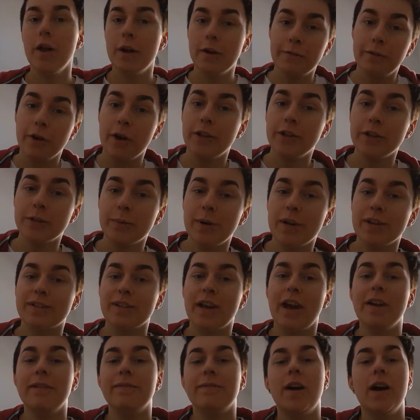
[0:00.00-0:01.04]
For Underworks,
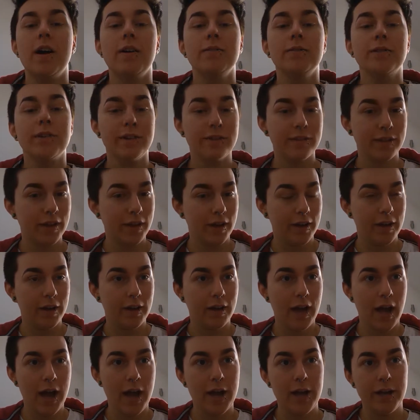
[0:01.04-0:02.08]
I found
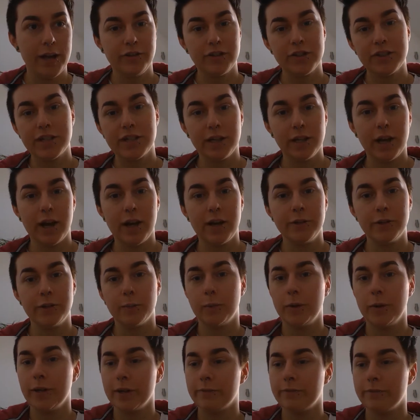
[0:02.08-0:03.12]
that just a large
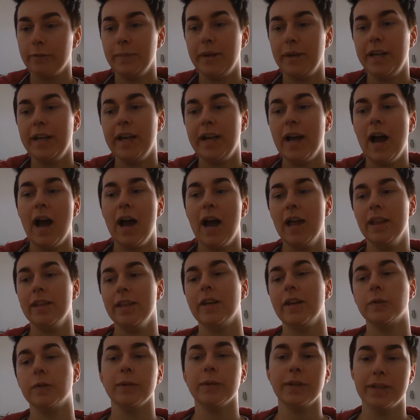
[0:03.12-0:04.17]
worked for me, and
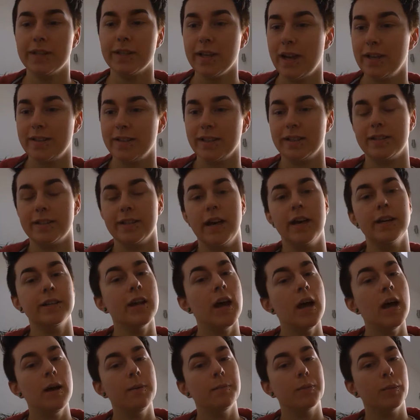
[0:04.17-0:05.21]
that's what the sizing said,
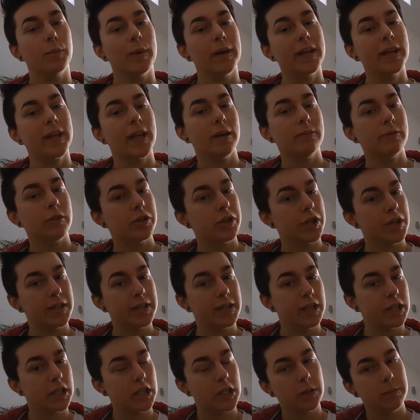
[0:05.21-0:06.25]
but when it came to
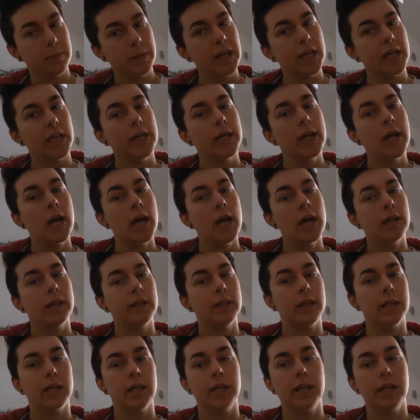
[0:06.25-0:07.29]
GC2B,
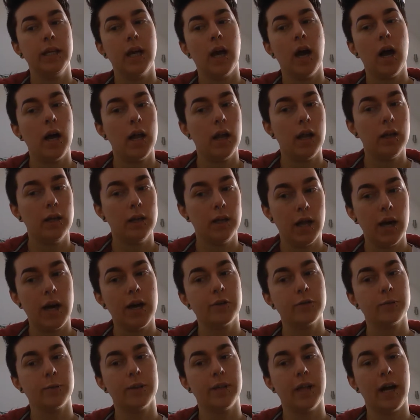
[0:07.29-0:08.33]
the
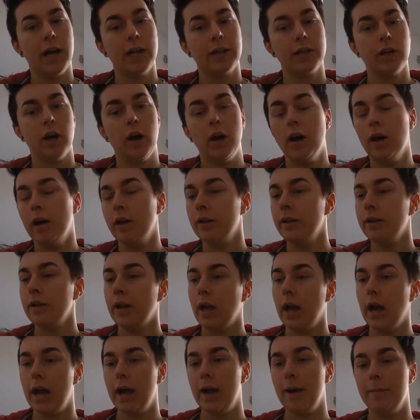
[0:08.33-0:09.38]
large one that I got
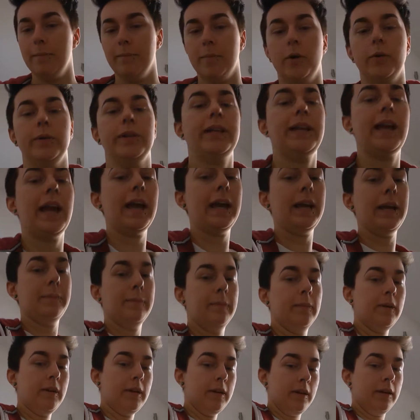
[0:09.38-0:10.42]
only
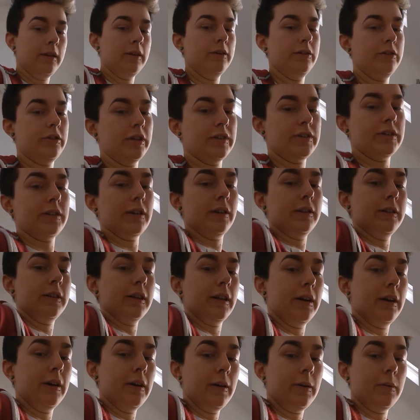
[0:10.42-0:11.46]
came just
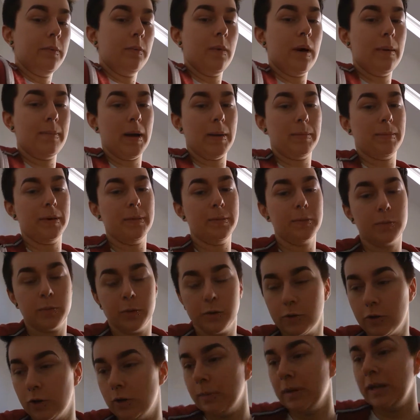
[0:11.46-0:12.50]
under where my boobs would
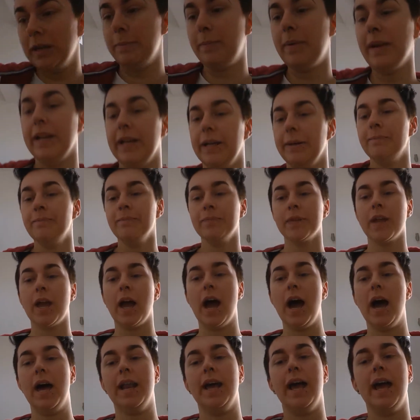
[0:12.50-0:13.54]
normally be,
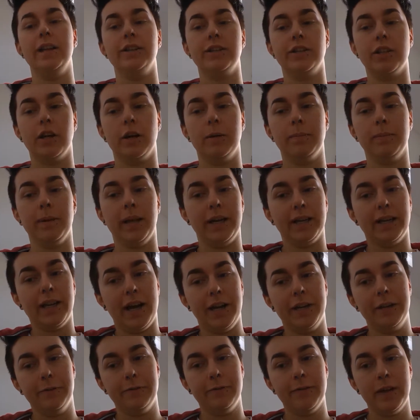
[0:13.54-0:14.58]
and it ended up like
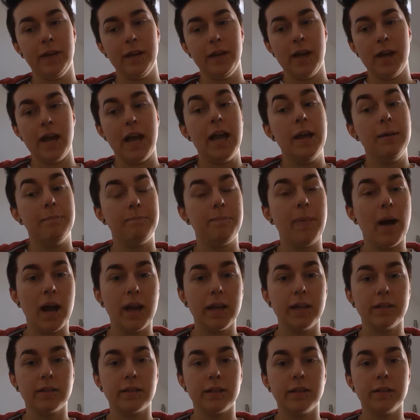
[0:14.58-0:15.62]
kind of, it
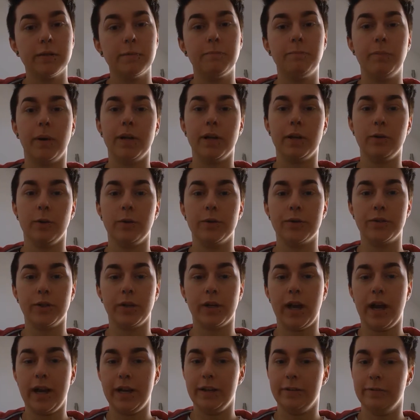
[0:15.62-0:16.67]
binded, but it also
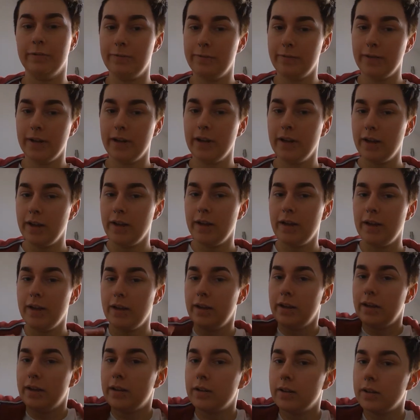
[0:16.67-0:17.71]
kind of
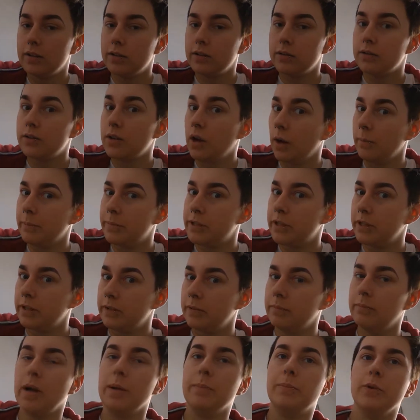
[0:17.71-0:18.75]
cupped
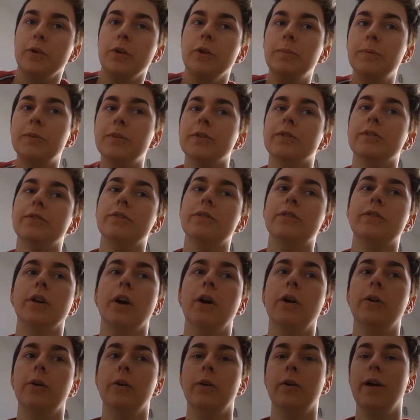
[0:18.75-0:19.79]
my boobs,
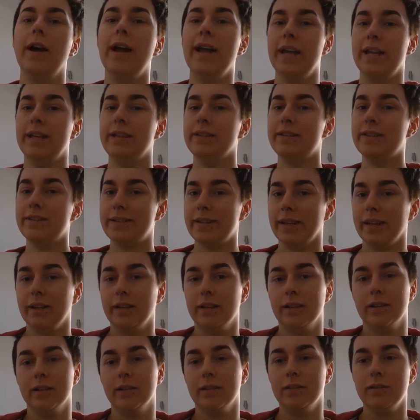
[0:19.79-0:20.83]
so it
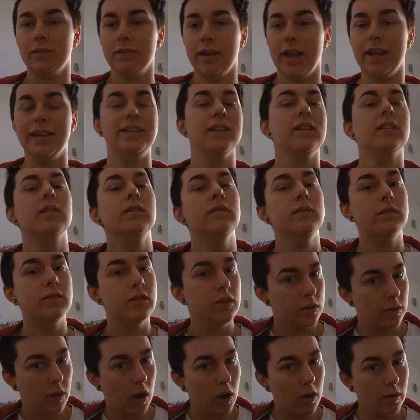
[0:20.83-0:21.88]
didn't
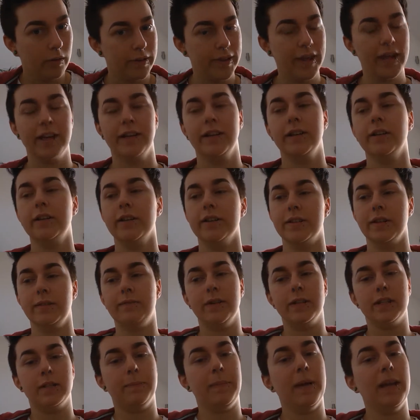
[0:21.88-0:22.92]
do the whole thing, because if
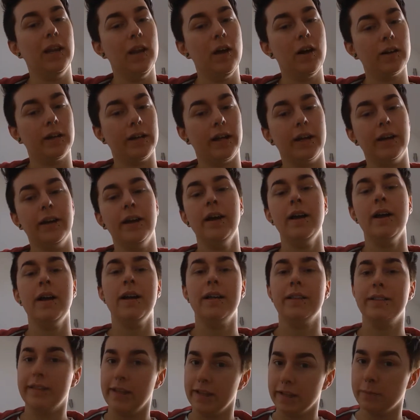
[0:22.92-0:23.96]
it's a bit longer,
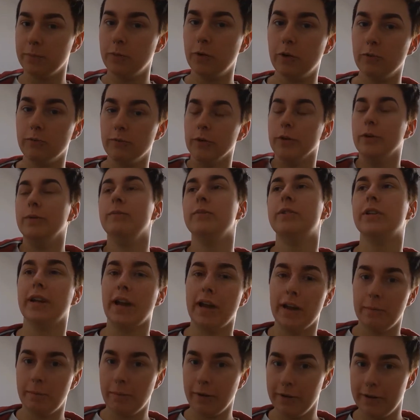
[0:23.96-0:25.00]
there's more room to
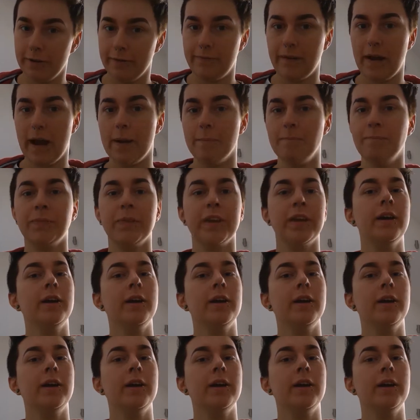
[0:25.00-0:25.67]
kind of put the fat.